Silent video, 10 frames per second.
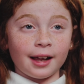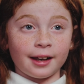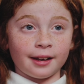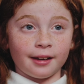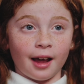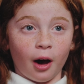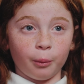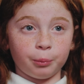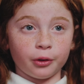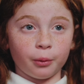It
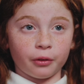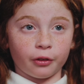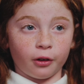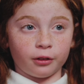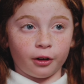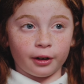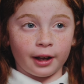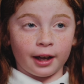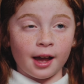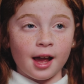helps you with your
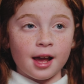learning